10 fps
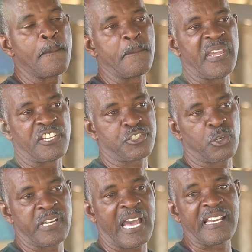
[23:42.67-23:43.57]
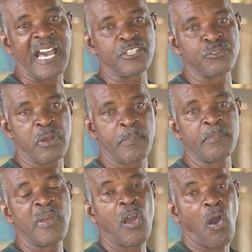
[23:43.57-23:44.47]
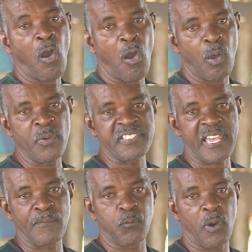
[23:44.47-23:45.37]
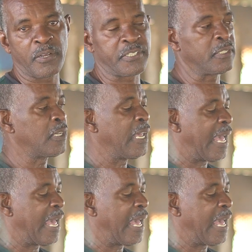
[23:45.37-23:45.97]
make sure that that drum always have water,